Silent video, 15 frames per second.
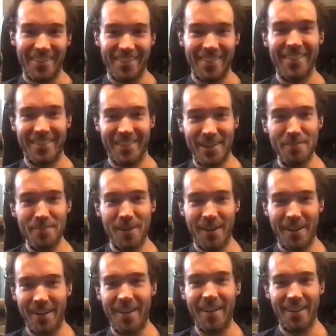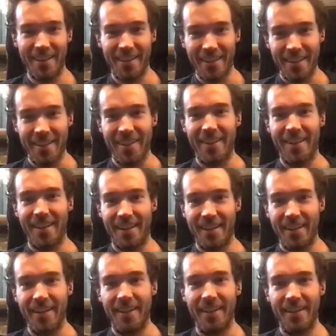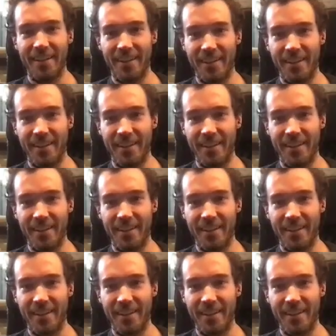And smelling like you're in Mumford and Sons.